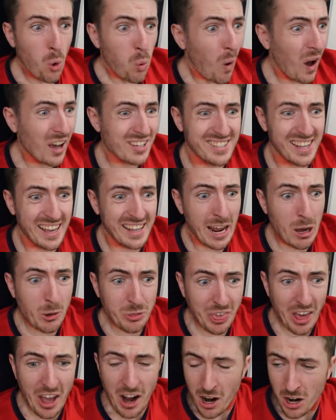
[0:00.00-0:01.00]
Who was that
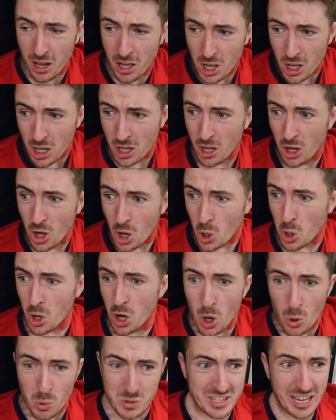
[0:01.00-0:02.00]
out there?
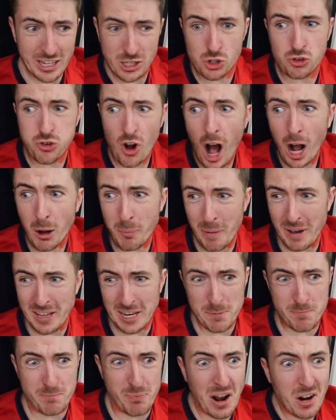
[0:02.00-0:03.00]
Was that Drogba
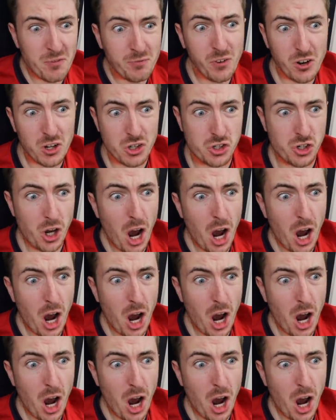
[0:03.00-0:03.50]
in a Brentford